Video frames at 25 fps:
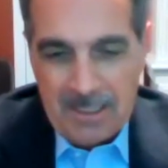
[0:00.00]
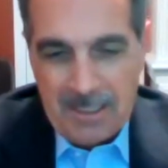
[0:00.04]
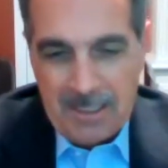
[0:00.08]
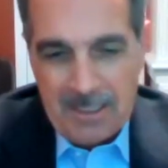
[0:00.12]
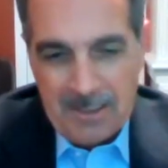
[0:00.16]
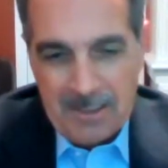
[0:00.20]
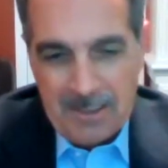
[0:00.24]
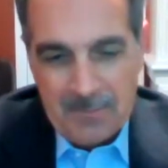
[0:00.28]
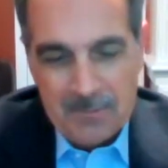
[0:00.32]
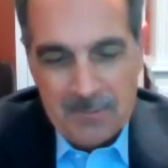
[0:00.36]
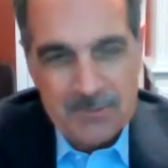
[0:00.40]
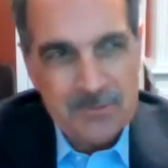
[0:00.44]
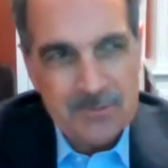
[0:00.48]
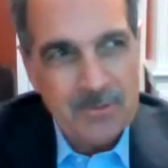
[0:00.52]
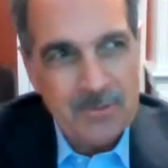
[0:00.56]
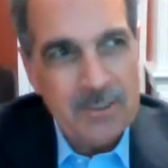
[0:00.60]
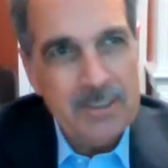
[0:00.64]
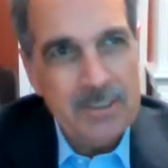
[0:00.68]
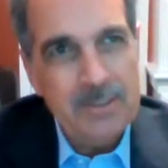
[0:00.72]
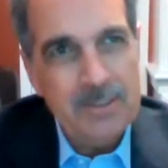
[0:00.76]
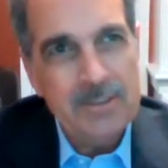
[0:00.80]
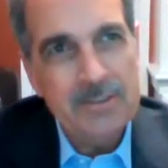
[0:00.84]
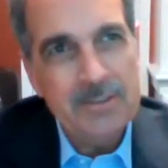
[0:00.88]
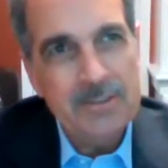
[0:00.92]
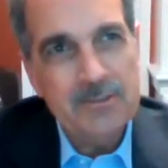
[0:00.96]
Was there
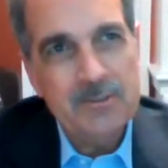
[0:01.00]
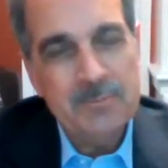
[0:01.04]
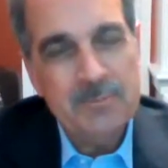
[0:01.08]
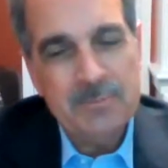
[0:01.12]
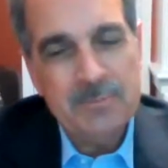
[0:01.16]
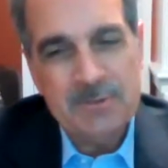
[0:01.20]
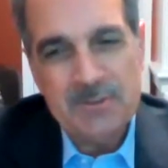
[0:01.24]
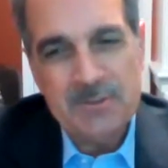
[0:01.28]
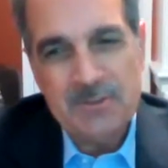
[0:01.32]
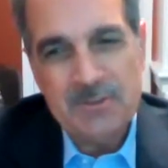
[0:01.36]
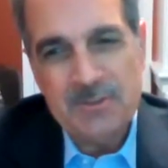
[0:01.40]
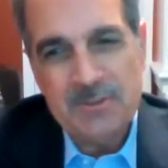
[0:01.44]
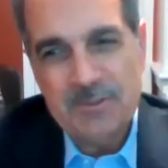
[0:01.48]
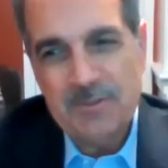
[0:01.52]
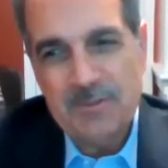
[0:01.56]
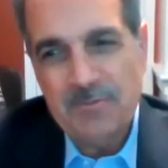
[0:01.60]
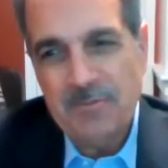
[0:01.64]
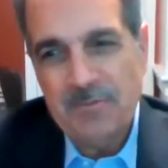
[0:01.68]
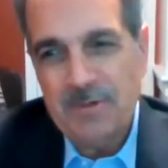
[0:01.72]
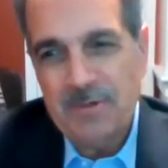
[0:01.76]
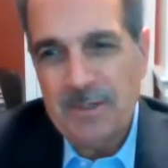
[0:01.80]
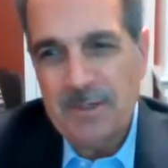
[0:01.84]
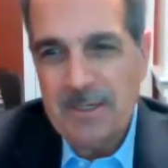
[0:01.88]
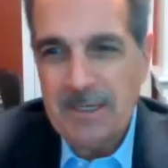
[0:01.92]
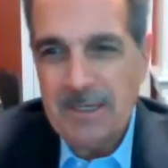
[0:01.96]
anything
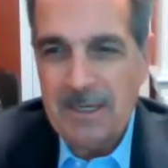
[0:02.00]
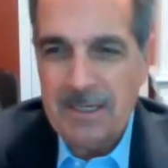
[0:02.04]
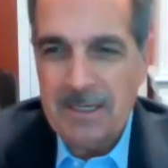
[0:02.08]
specific?